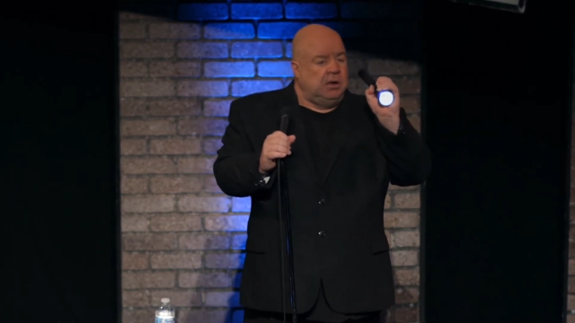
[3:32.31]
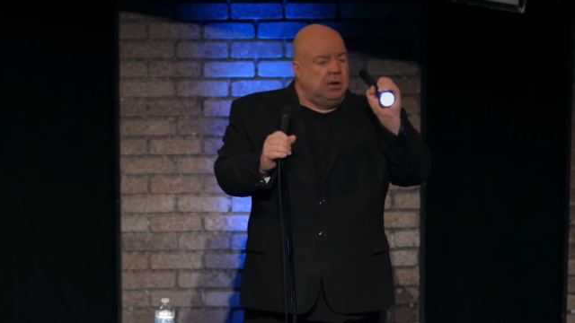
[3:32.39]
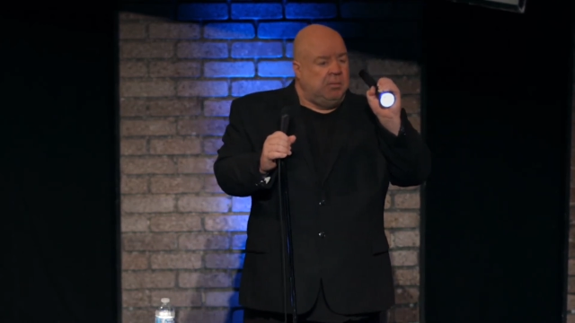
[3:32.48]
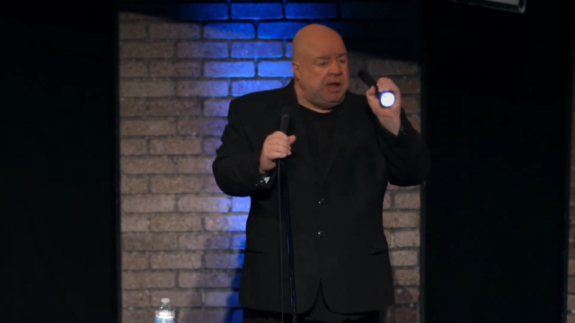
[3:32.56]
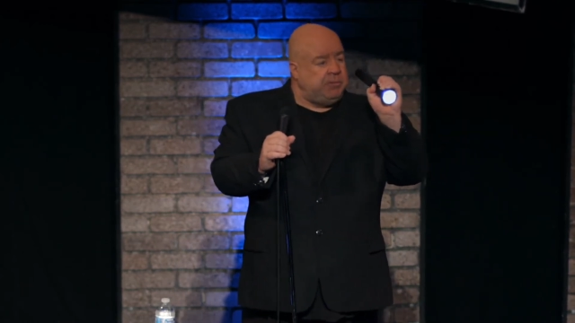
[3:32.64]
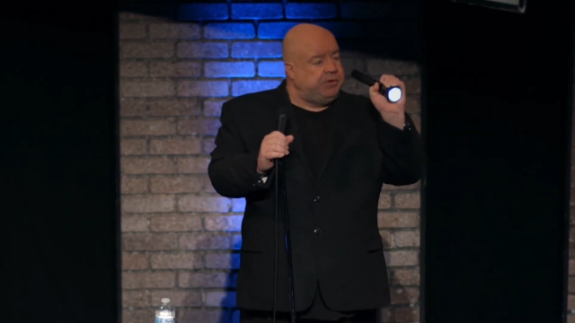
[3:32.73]

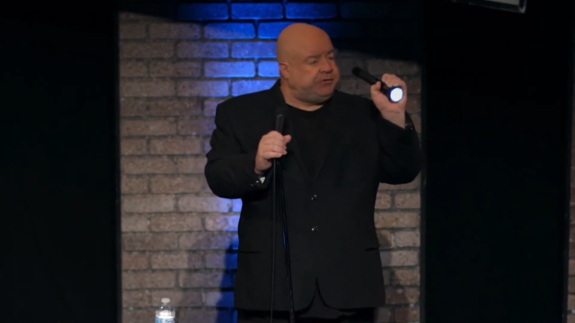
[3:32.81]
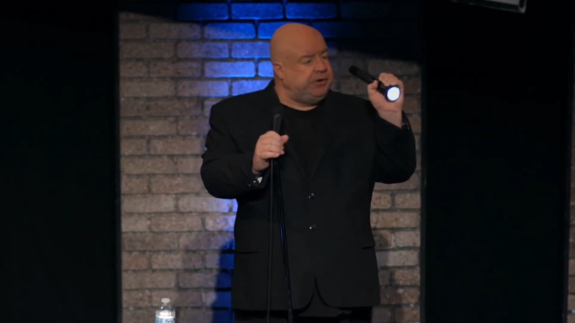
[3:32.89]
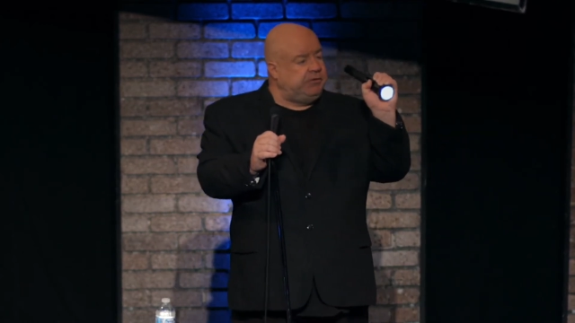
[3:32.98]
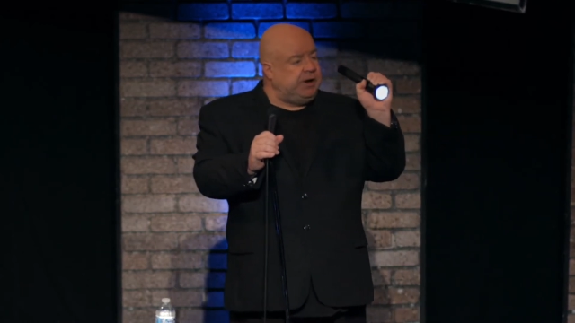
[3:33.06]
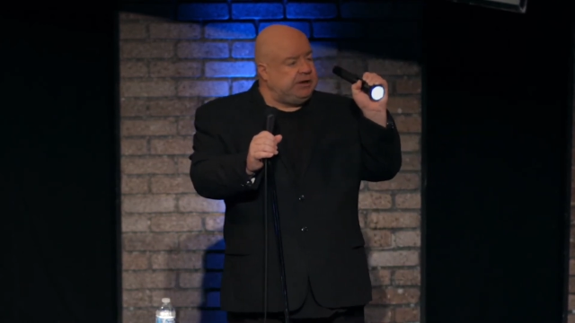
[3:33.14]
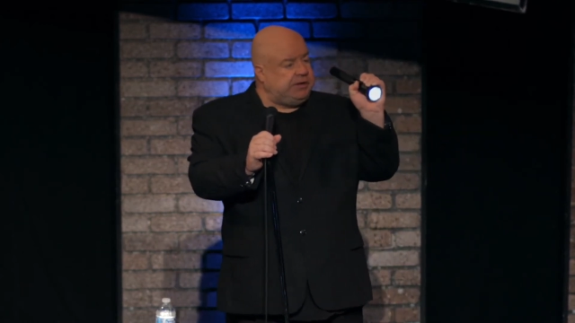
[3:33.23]
Man, you're sitting
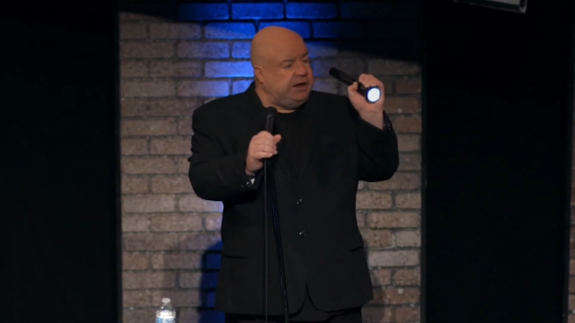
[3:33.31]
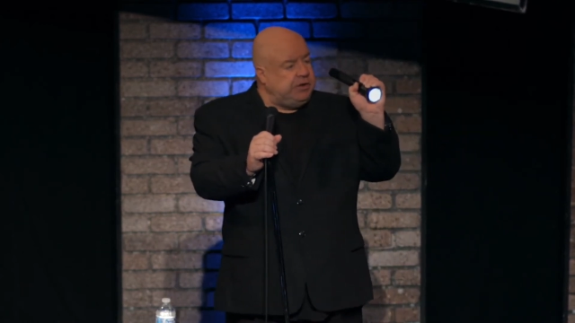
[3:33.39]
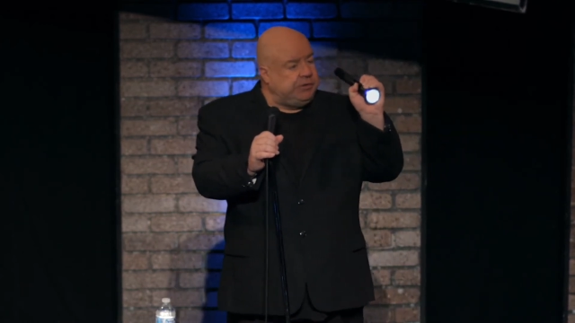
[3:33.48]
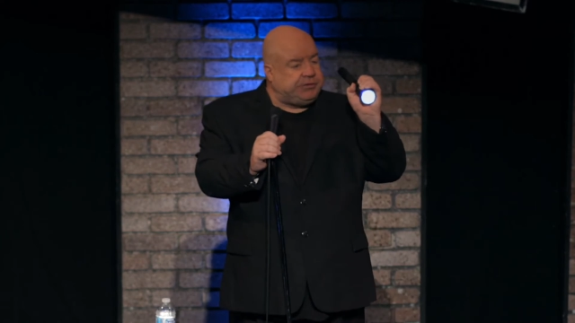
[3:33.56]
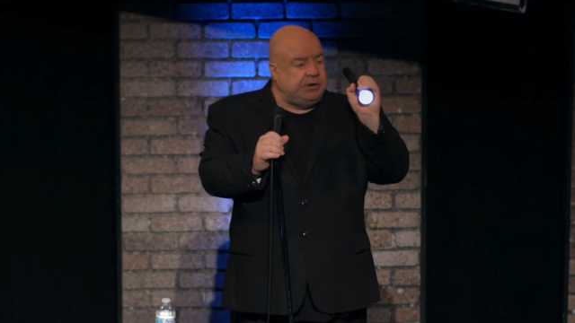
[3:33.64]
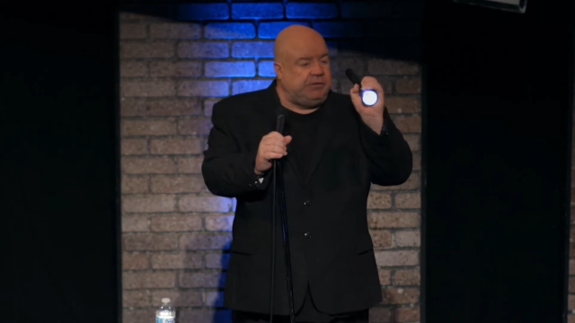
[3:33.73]
right there. You're
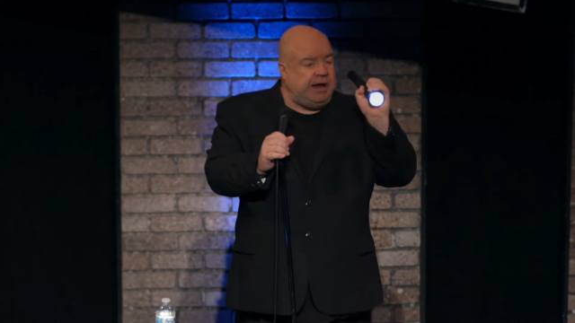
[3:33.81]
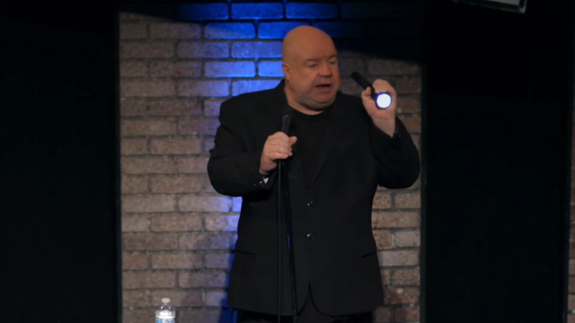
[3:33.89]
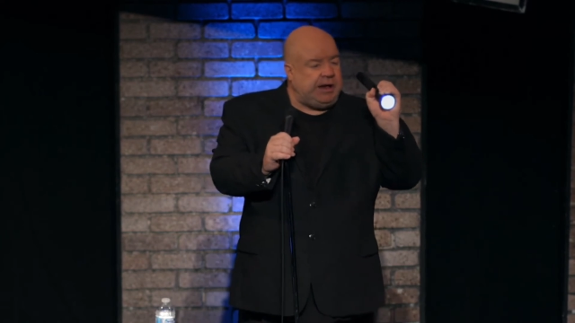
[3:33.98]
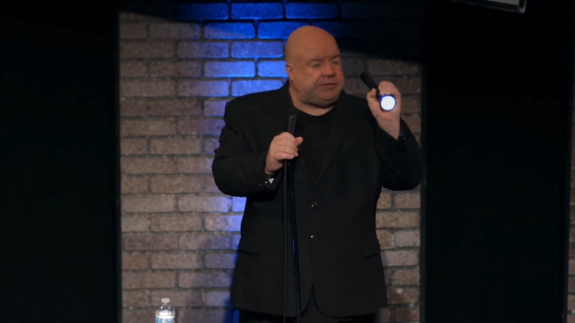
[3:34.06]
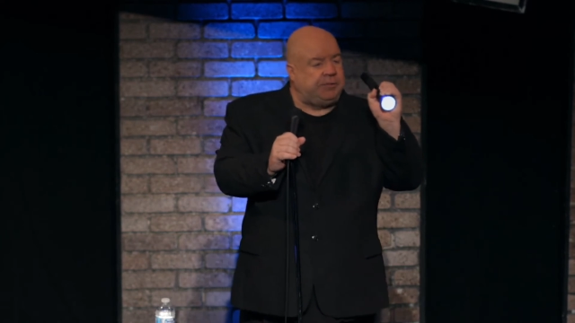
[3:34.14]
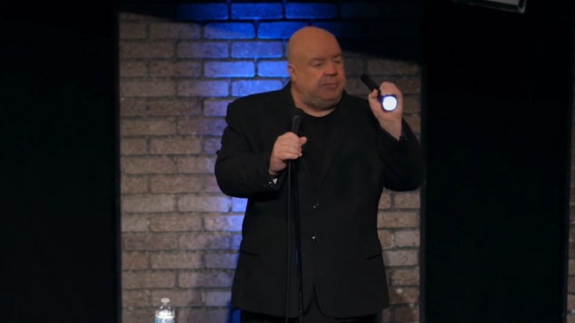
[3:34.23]
sitting right
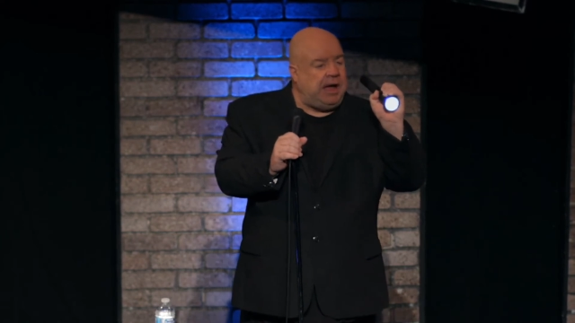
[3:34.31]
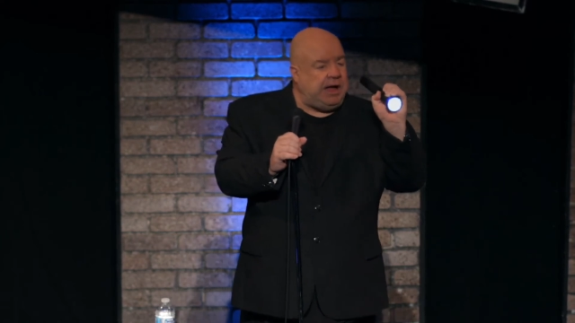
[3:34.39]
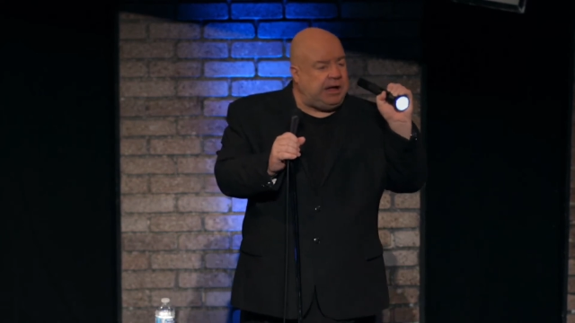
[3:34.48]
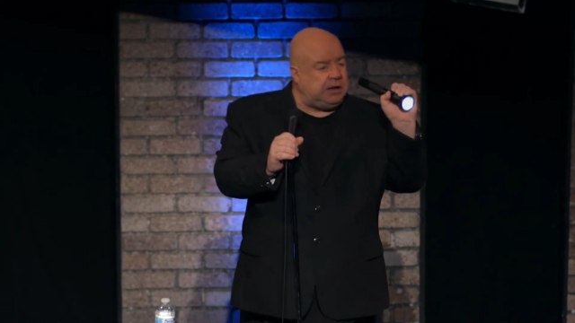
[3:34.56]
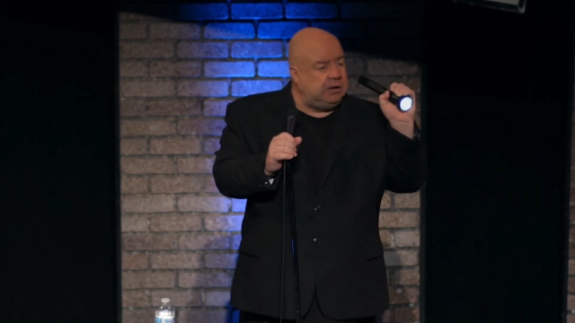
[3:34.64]
next to Mike.